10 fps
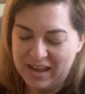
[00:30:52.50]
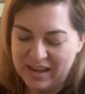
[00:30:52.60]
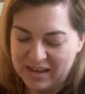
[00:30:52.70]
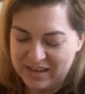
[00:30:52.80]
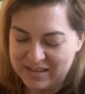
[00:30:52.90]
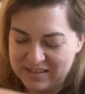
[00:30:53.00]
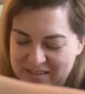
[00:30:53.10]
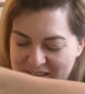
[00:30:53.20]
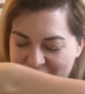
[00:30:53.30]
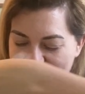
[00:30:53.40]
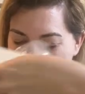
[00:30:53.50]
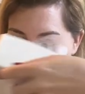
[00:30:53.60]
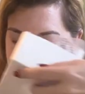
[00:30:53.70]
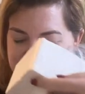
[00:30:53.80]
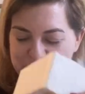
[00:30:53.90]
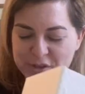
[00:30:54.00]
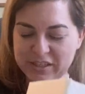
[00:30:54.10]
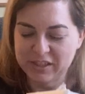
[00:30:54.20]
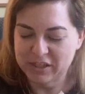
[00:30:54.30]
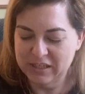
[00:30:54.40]
And I am not
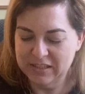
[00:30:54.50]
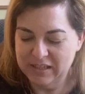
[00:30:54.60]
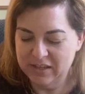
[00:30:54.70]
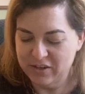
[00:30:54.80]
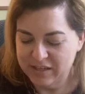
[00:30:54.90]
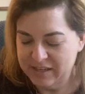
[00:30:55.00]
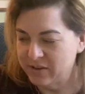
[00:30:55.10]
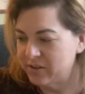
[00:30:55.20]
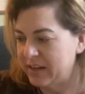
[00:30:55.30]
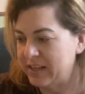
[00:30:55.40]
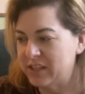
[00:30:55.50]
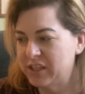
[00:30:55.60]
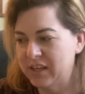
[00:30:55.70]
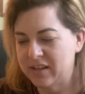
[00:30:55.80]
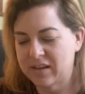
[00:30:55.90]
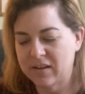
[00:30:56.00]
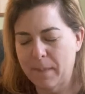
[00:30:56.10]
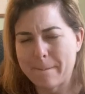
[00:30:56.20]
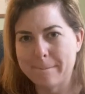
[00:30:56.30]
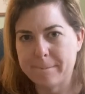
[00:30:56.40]
traditionally an Art Deco kind of chick,
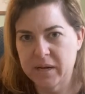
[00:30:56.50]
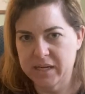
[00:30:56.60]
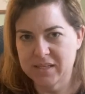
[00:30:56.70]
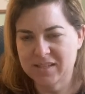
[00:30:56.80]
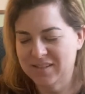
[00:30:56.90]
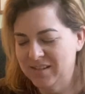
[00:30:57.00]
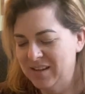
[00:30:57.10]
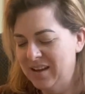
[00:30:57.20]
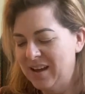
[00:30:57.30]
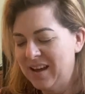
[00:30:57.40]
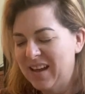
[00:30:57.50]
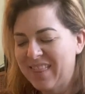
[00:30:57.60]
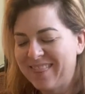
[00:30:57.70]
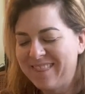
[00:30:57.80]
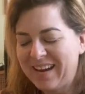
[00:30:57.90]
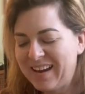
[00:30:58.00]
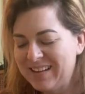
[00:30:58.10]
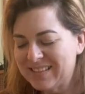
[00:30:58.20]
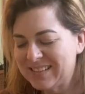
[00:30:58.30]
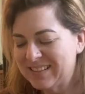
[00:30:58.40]
but
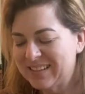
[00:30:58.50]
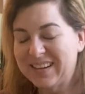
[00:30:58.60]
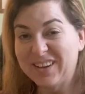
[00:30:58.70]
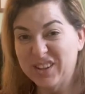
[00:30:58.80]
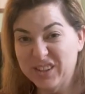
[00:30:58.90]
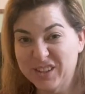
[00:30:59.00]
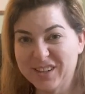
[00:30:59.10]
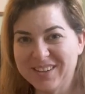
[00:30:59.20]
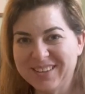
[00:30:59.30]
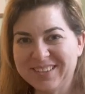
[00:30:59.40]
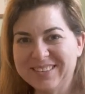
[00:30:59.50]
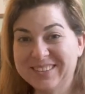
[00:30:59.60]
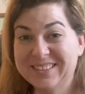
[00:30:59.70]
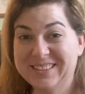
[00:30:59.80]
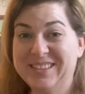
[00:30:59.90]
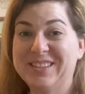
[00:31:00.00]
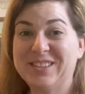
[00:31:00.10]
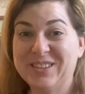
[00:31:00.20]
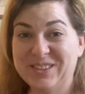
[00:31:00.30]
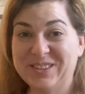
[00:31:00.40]
that color looks
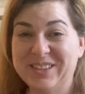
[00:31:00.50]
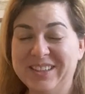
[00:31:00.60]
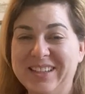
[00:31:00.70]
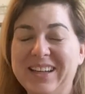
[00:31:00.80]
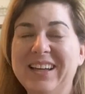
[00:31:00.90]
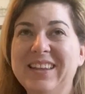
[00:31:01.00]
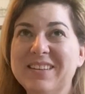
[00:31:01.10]
so good. In